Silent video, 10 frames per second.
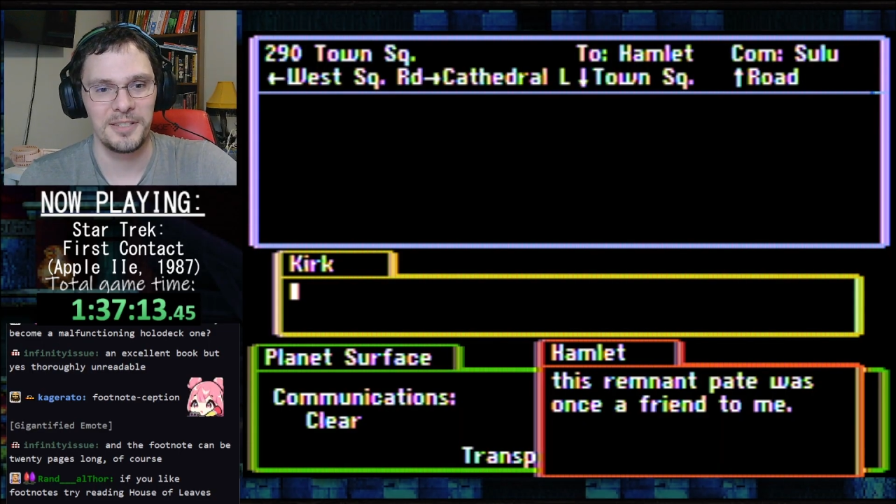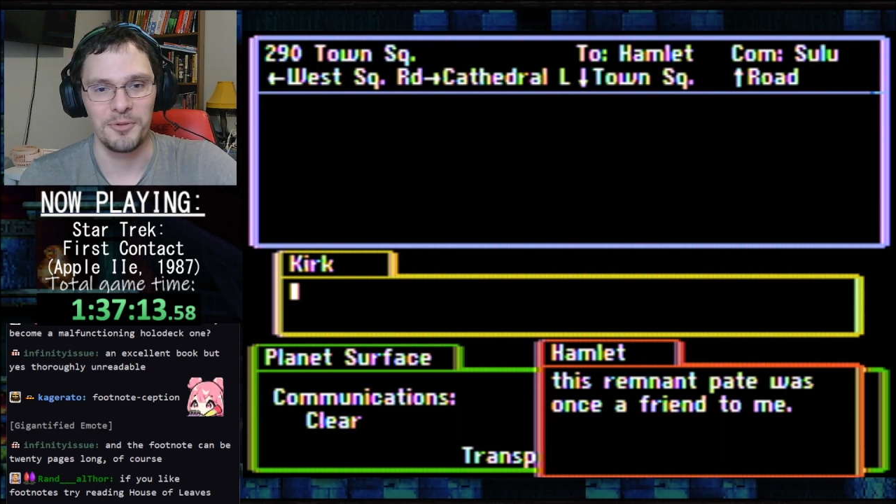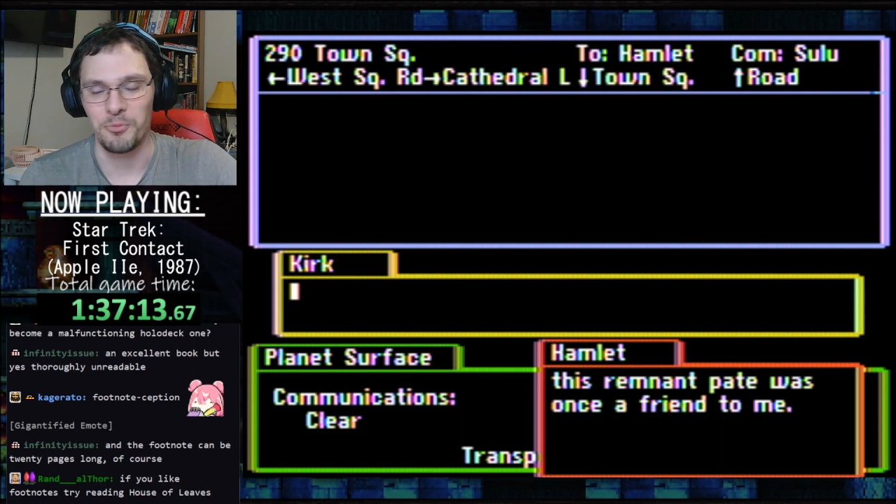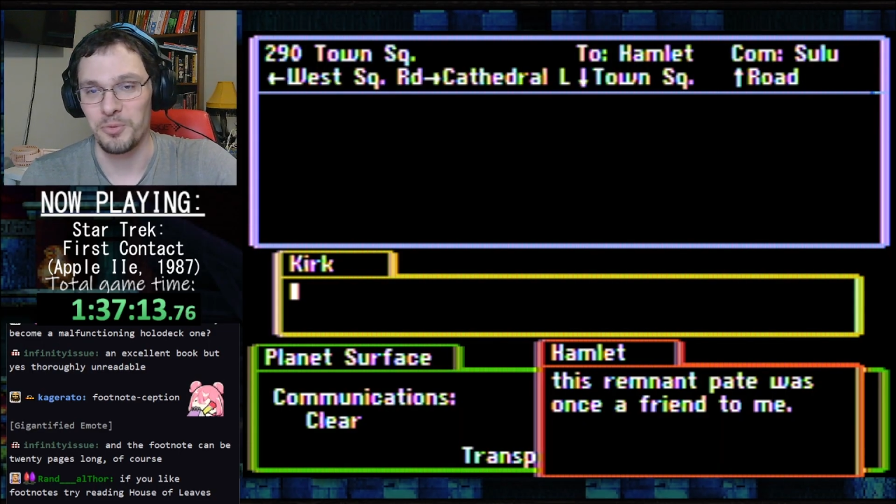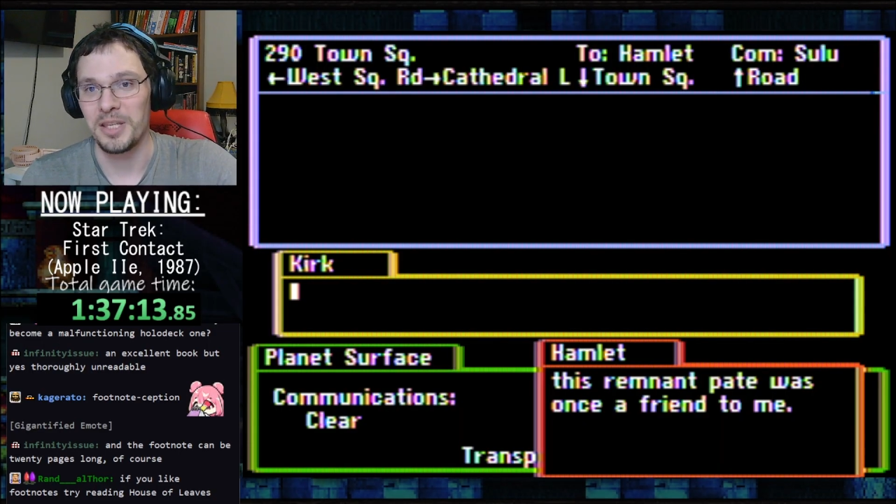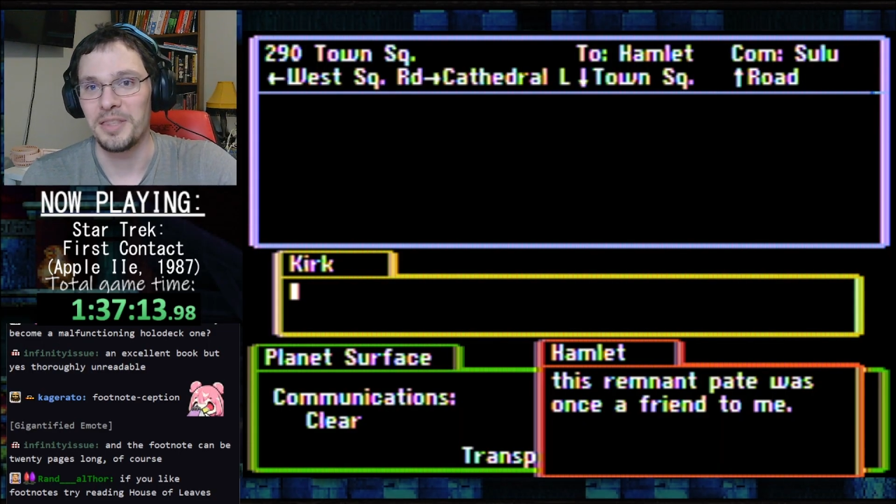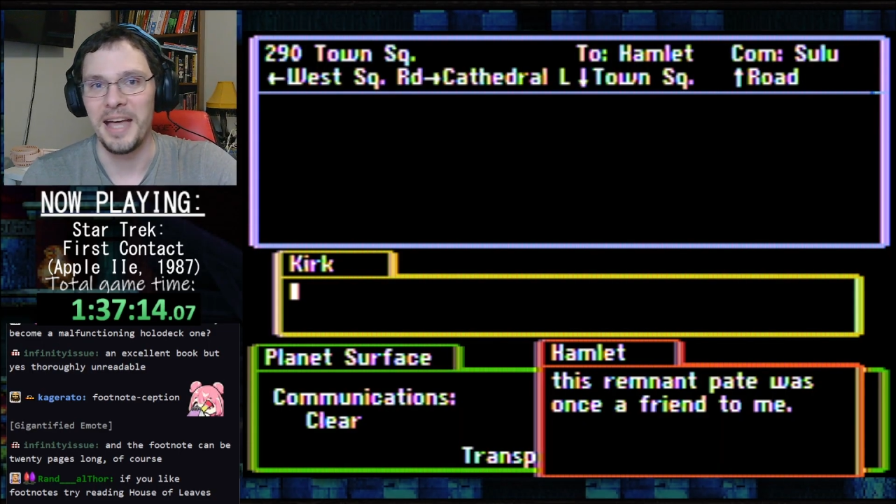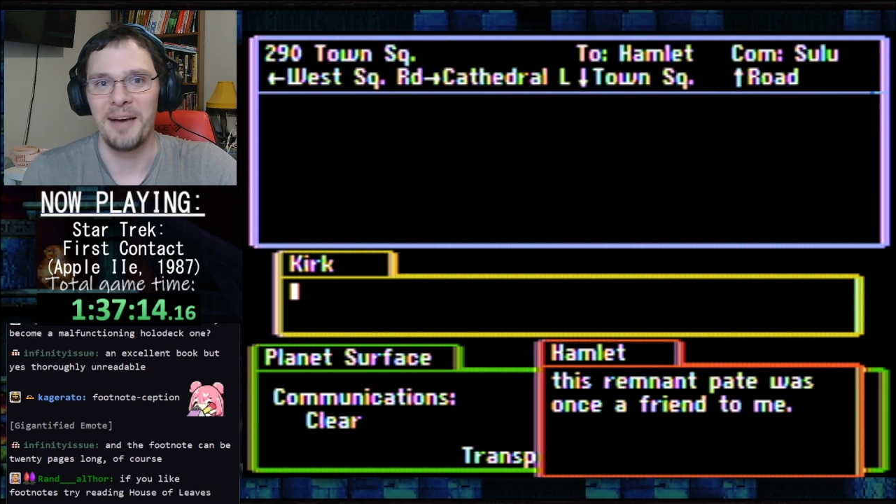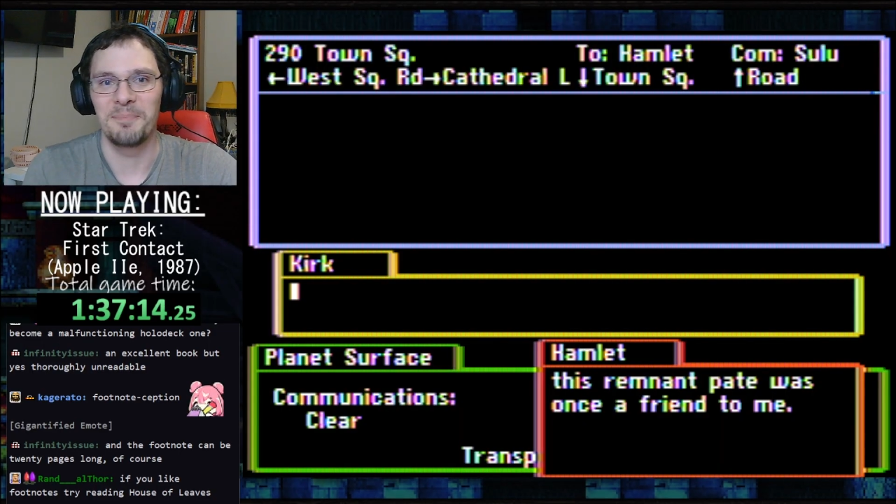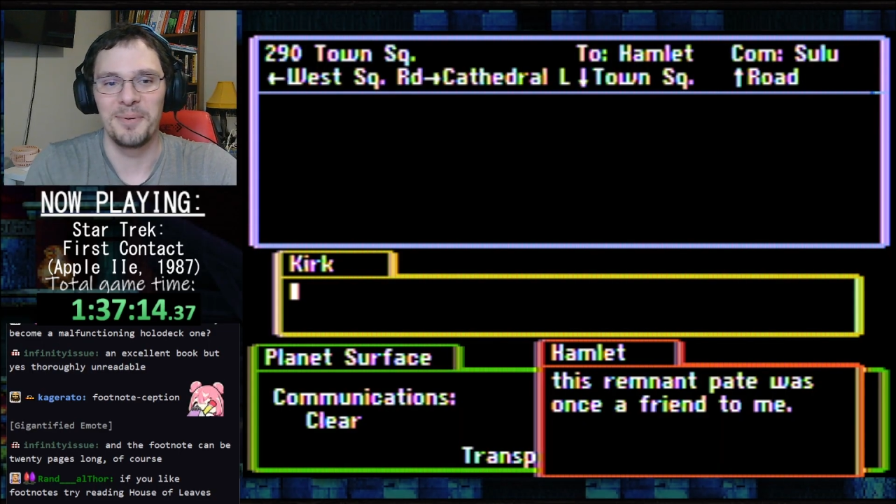to read
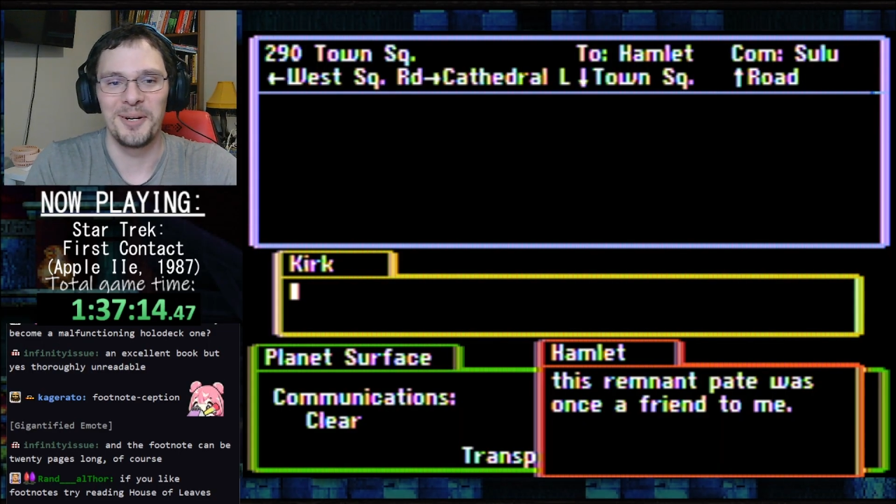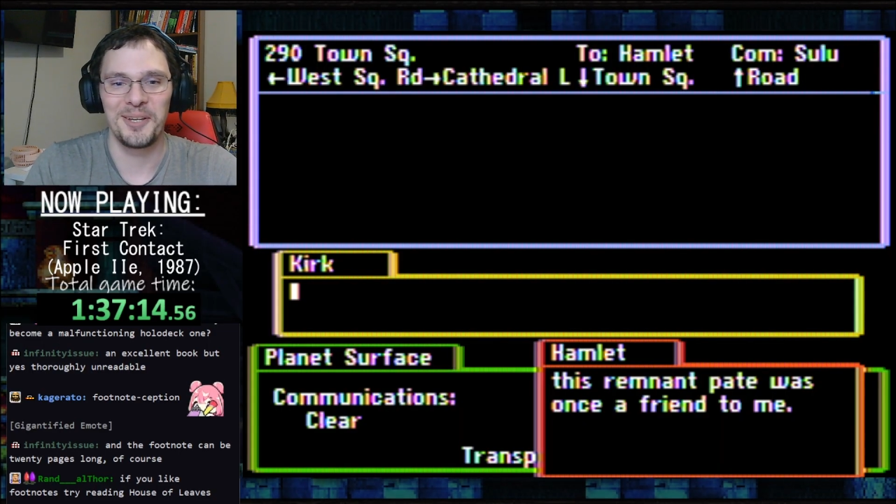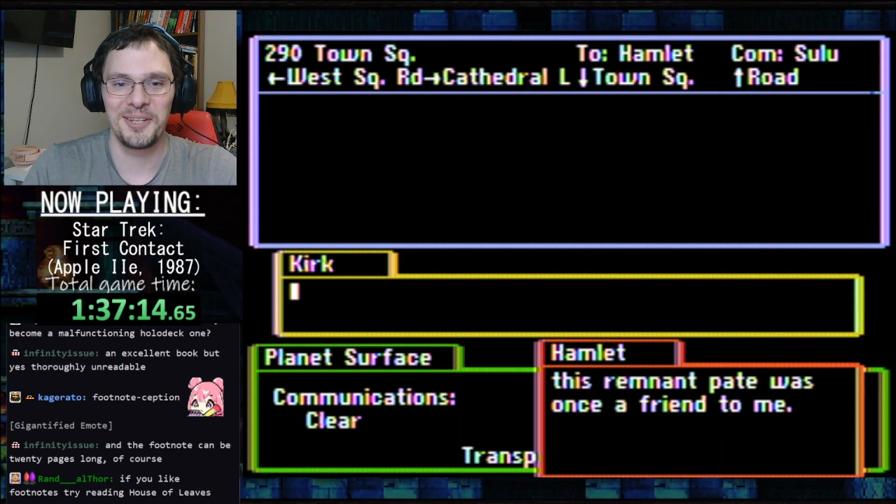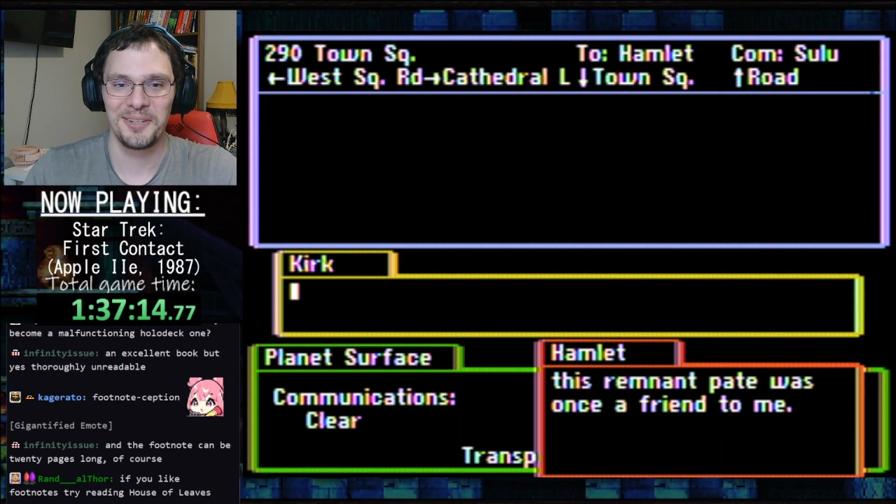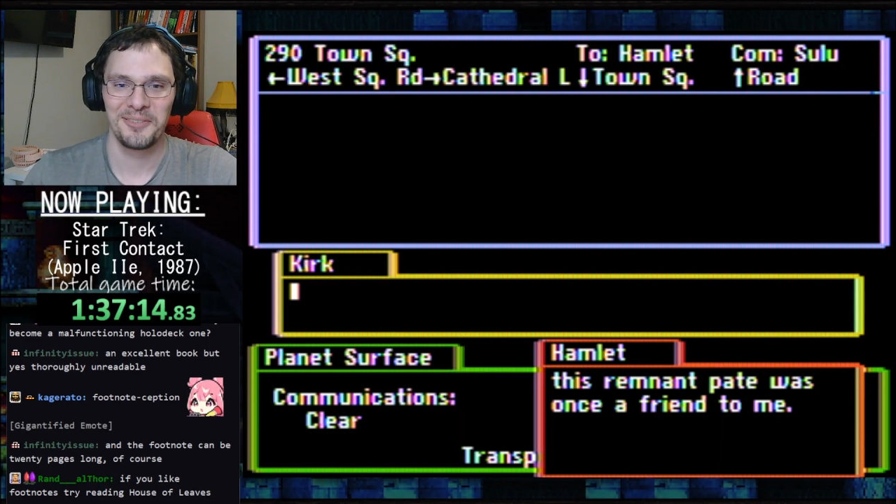that book.